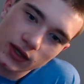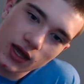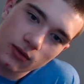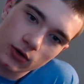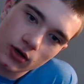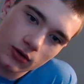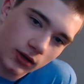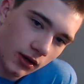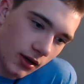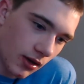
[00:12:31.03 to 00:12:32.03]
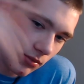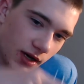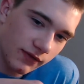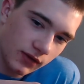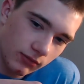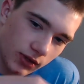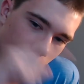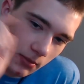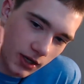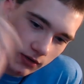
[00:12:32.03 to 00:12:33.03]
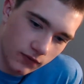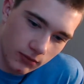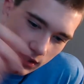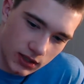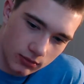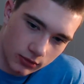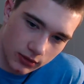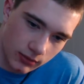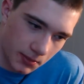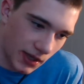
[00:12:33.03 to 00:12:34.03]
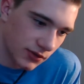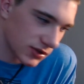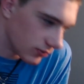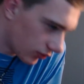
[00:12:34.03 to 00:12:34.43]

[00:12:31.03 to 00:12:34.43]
camera going, but I have to unplug my microphone, my keyboard, and my mouse and